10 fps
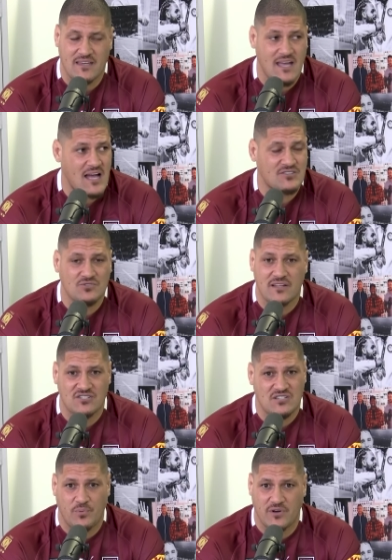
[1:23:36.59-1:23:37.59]
You can't do that
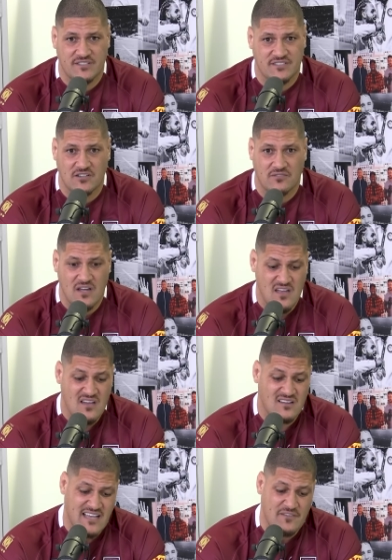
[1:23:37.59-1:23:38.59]
shit by yourself
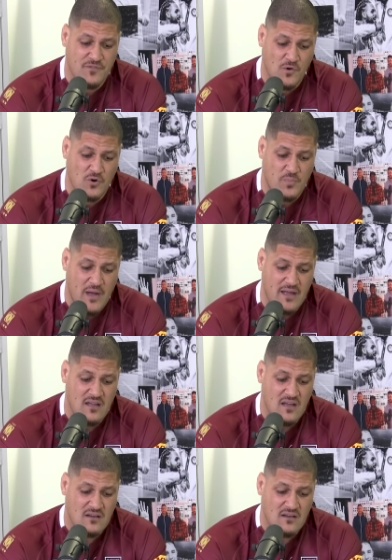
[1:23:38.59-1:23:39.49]
because that forward pack,